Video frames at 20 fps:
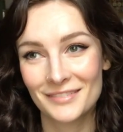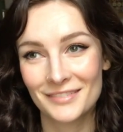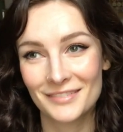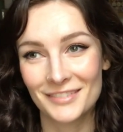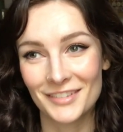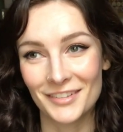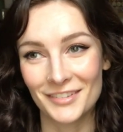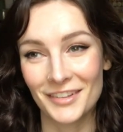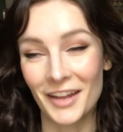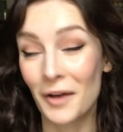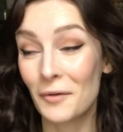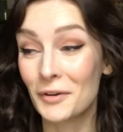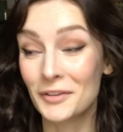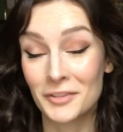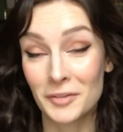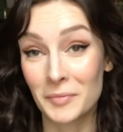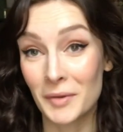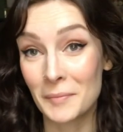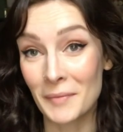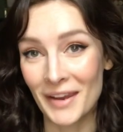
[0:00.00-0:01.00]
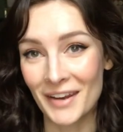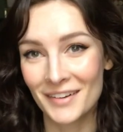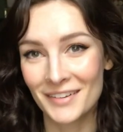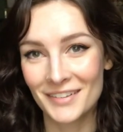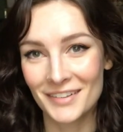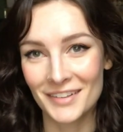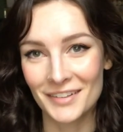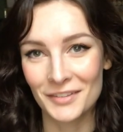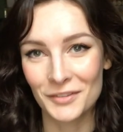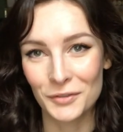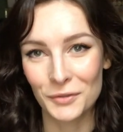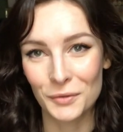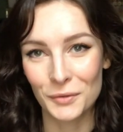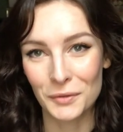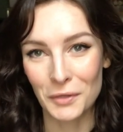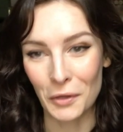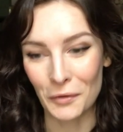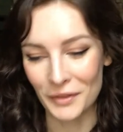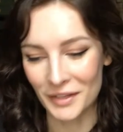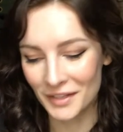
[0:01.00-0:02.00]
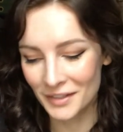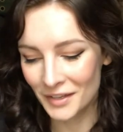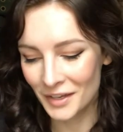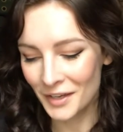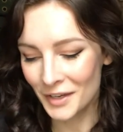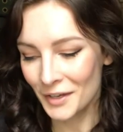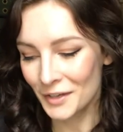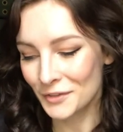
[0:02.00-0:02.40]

does not want to be made into clothing.